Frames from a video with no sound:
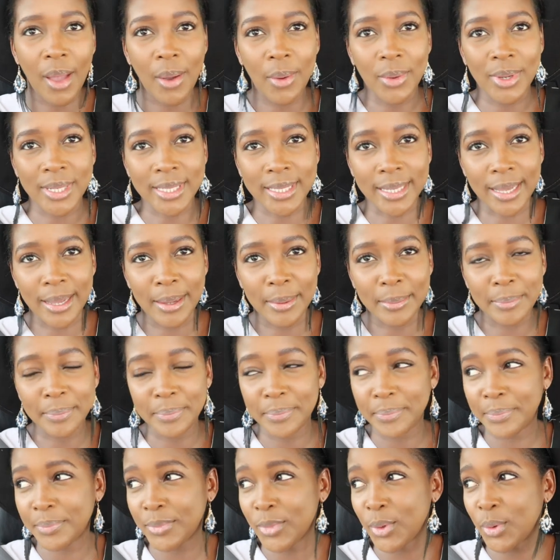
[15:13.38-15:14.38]
what's up?
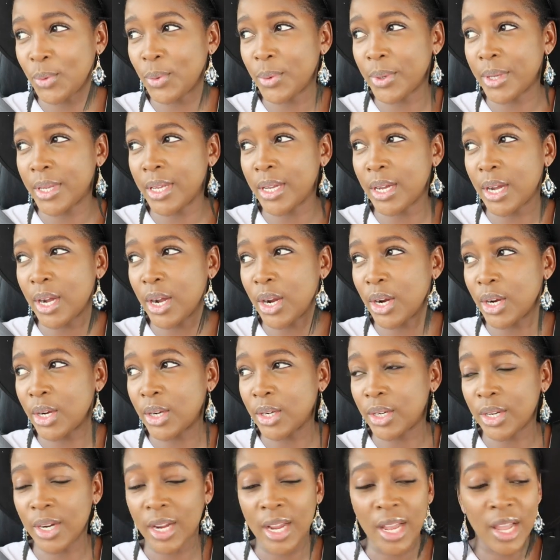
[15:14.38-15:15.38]
We're
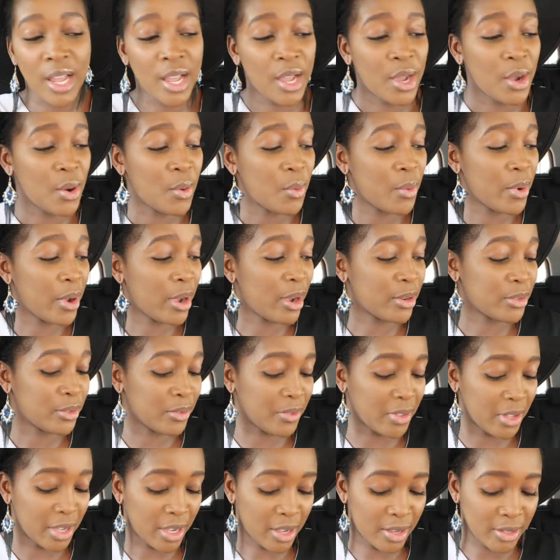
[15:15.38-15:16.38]
out
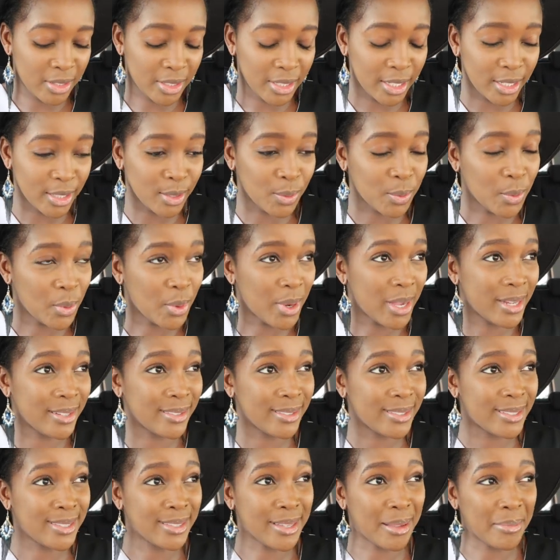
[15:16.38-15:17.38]
of the house. It's
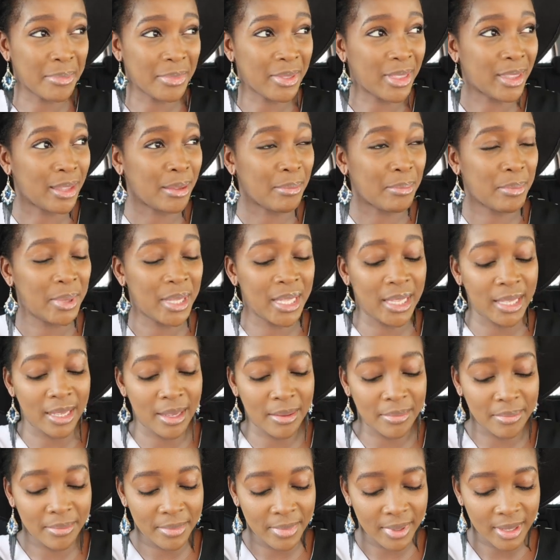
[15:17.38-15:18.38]
1 something
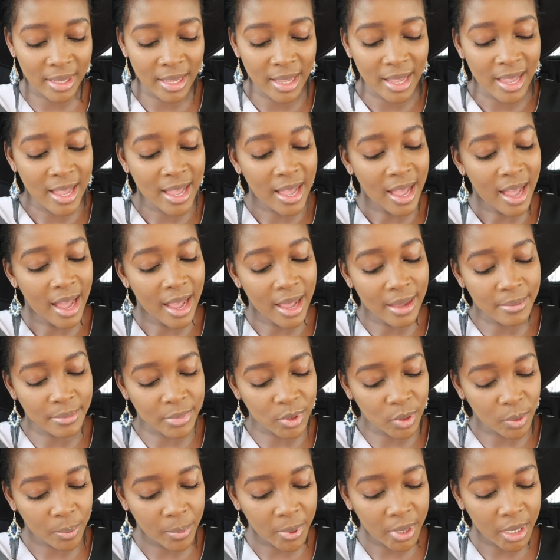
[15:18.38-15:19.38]
p.m. I'm
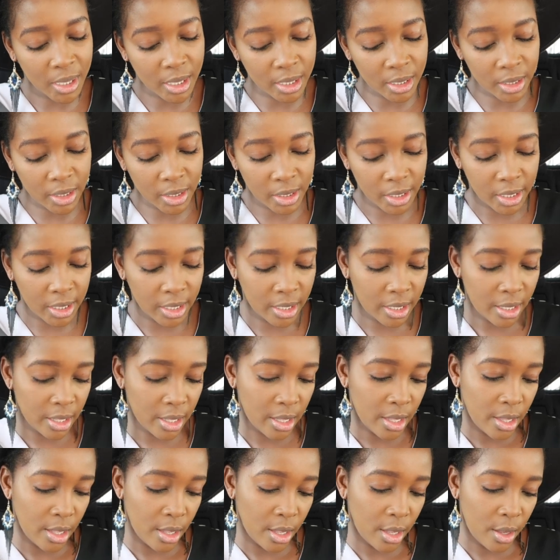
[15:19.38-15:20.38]
super hungry.
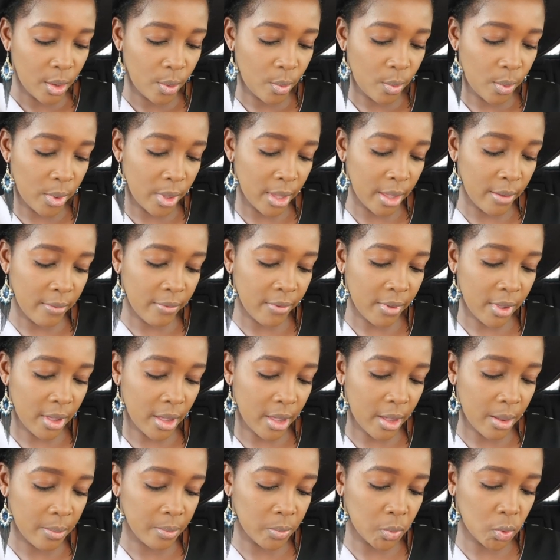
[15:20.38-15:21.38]
We have
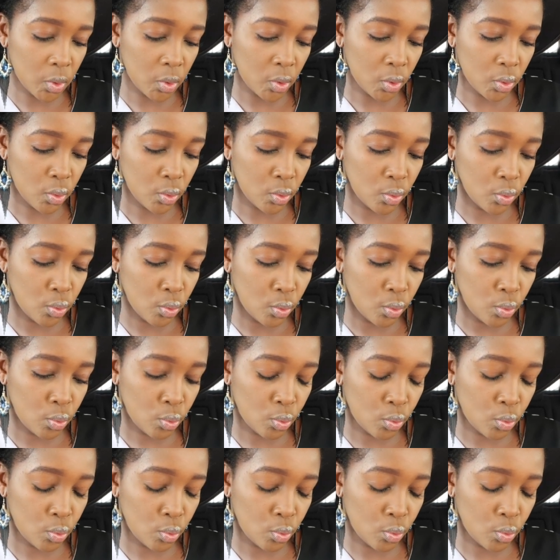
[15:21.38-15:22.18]
come to.